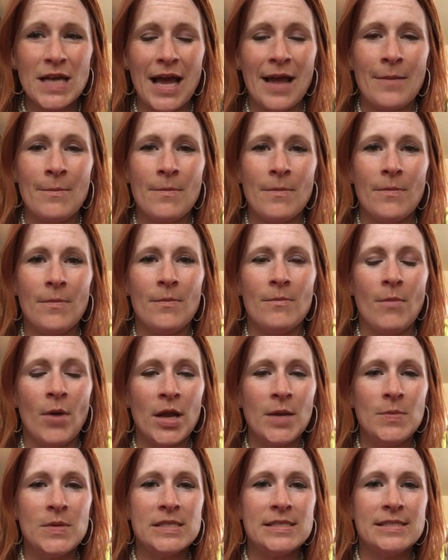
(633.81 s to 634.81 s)
I
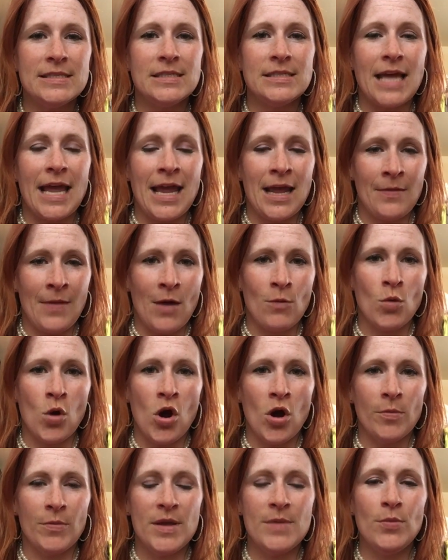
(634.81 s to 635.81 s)
might be saying that
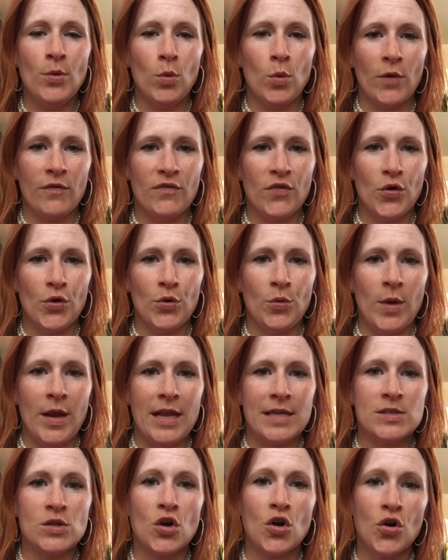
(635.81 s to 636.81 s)
wrong. People refer to it
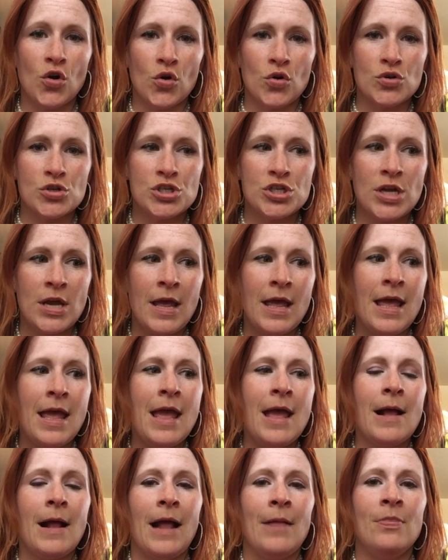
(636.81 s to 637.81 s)
as Hirsch,
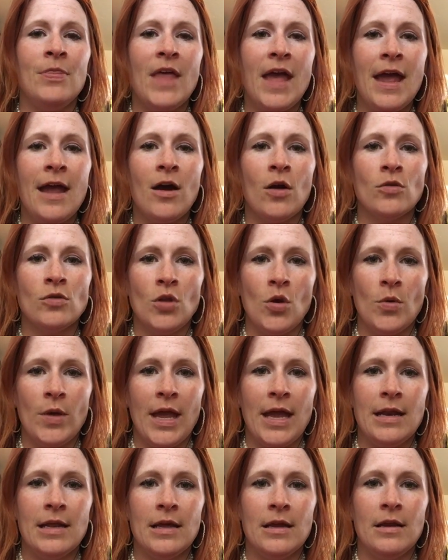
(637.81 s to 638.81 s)
and they are
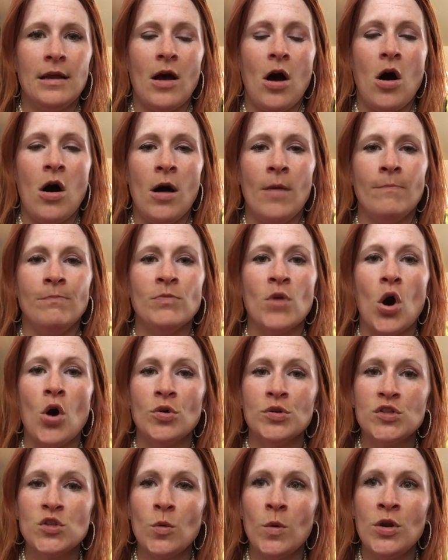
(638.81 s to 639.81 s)
located
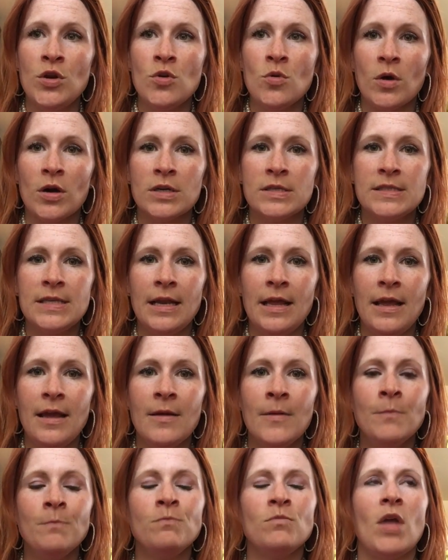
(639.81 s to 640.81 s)
also in New York City.